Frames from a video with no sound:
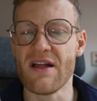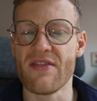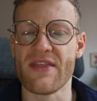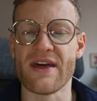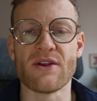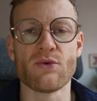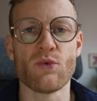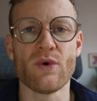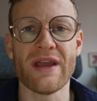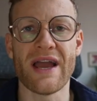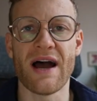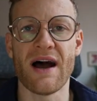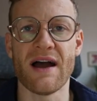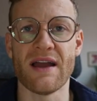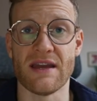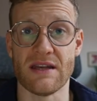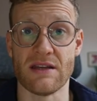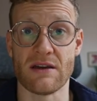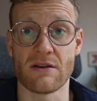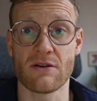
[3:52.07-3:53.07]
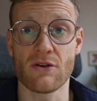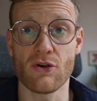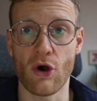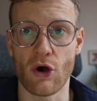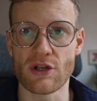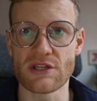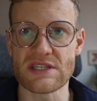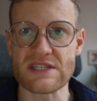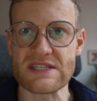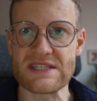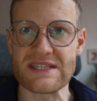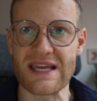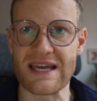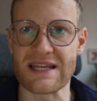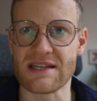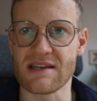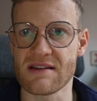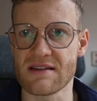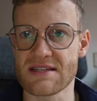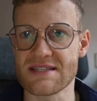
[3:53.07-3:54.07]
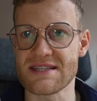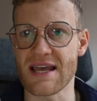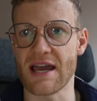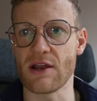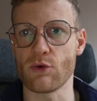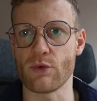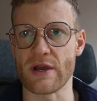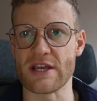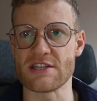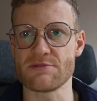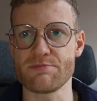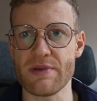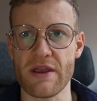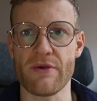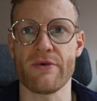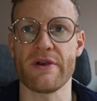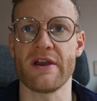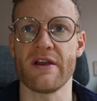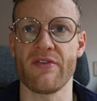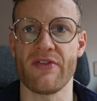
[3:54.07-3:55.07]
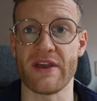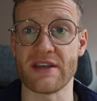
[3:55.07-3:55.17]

that we are in a constant sideways period.